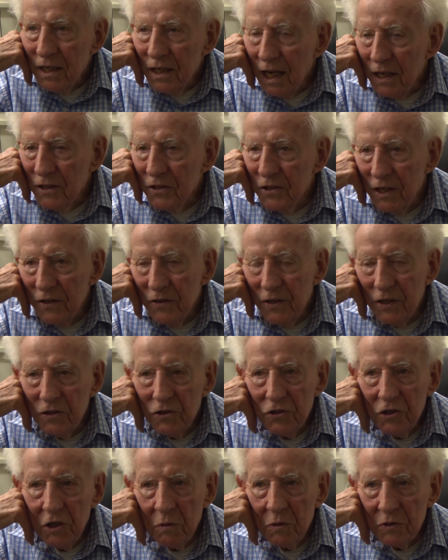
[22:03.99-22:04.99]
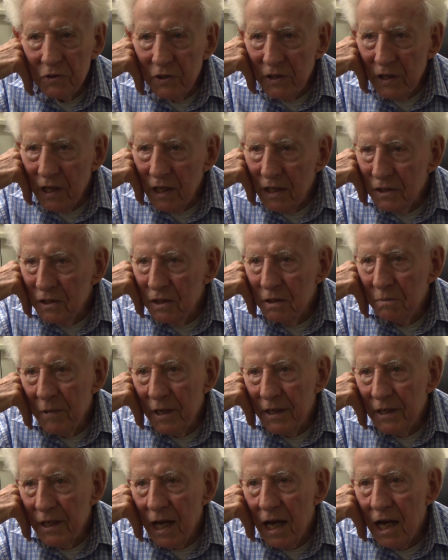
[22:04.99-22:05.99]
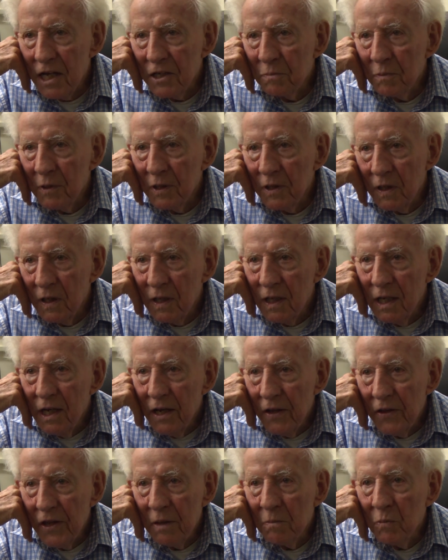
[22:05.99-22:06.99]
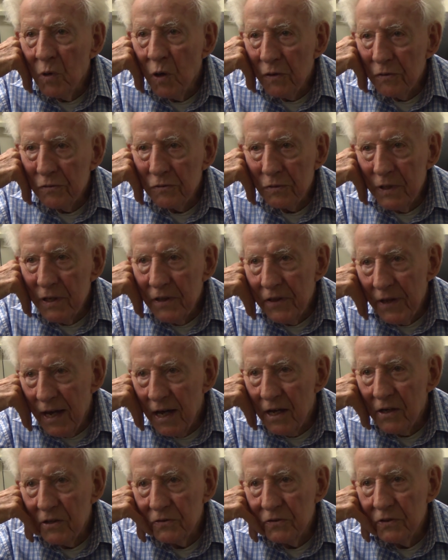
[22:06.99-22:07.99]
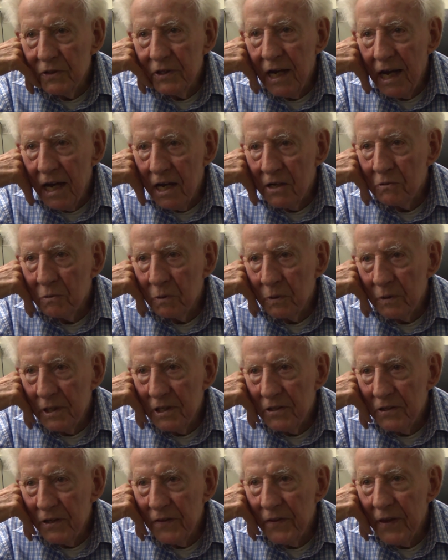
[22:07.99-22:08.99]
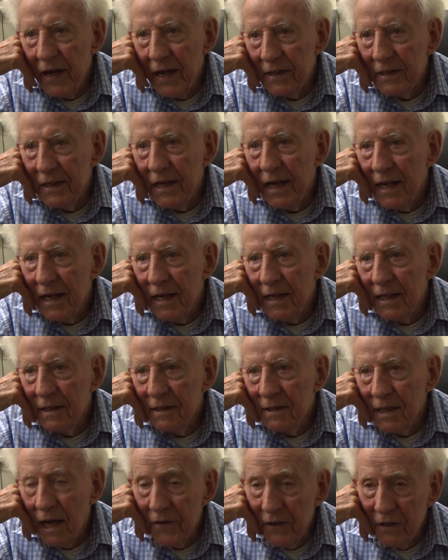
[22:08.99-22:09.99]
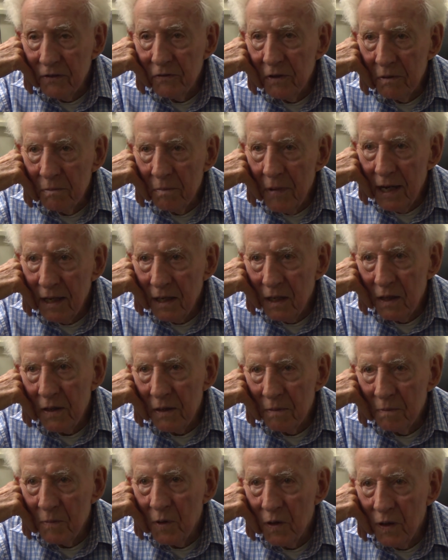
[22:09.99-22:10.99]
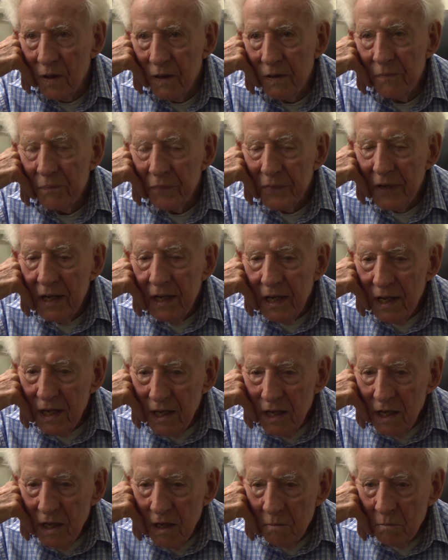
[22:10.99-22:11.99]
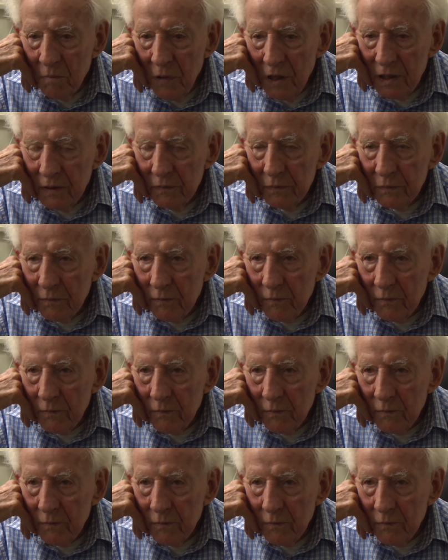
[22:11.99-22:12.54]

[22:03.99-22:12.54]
and said that she was at a 100-bed hospital, and they brought 3,000 casualties in that day, I think in the Battle of the Marne. But